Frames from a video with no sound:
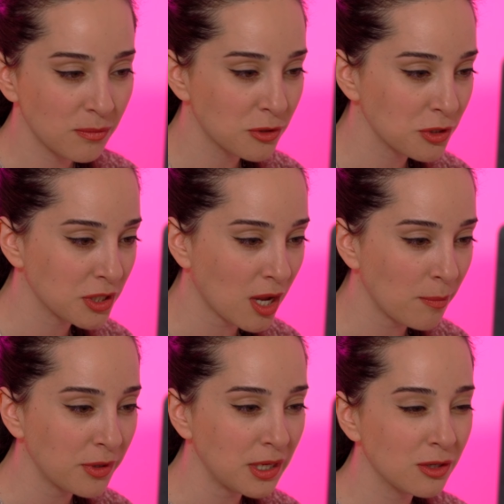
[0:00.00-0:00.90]
more
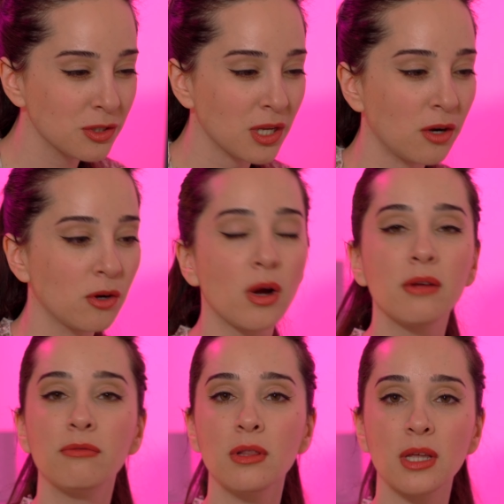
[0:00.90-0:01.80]
summery, because I don't know,
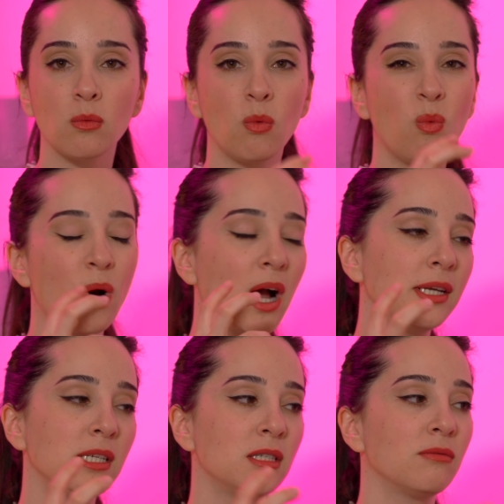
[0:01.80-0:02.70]
I feel that
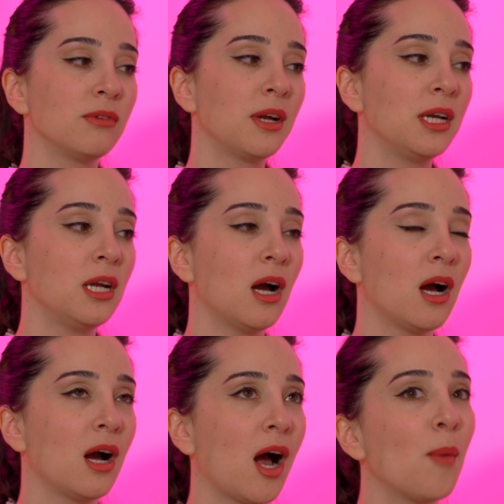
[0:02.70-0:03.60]
white is a very
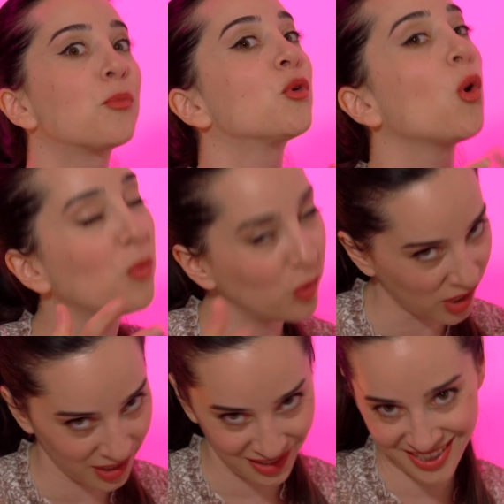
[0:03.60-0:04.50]

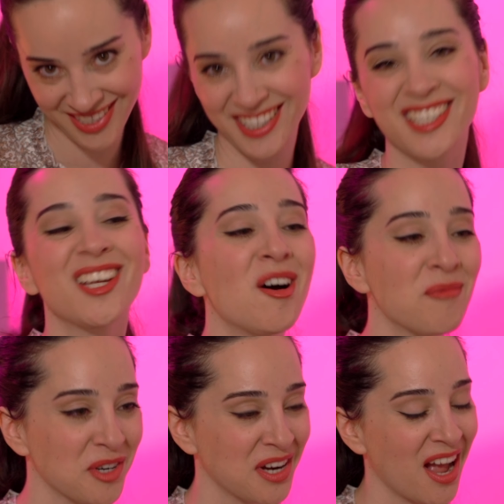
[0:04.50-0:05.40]
appropriate
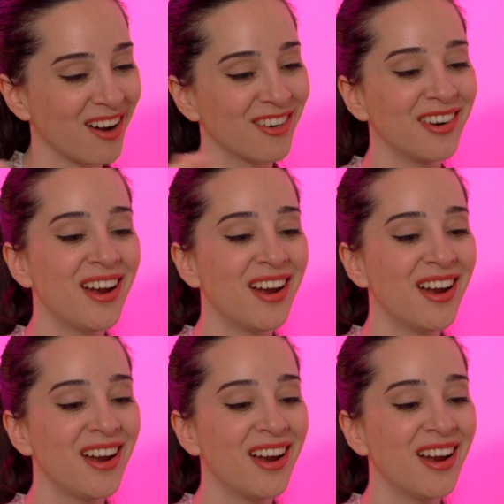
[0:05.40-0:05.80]
summer color.